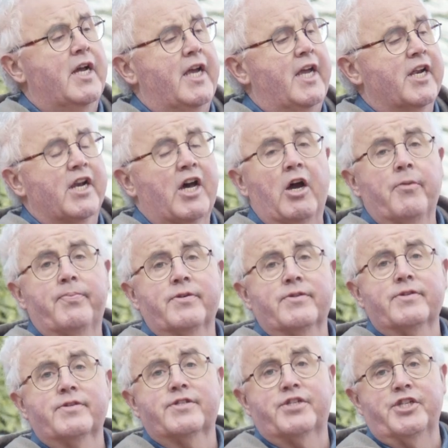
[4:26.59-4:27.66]
in an
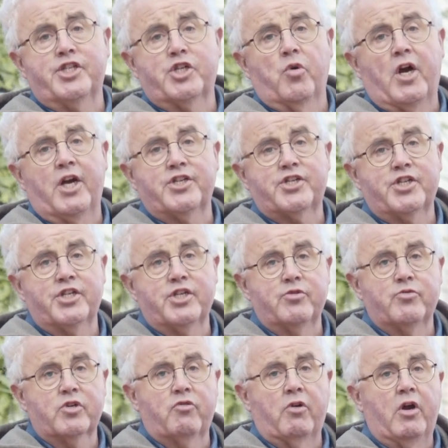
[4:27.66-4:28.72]
open situation, it
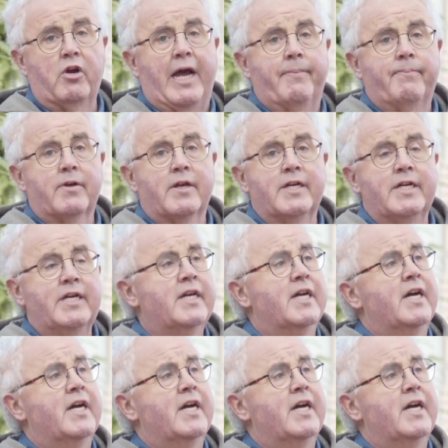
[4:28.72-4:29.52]
would grow happily.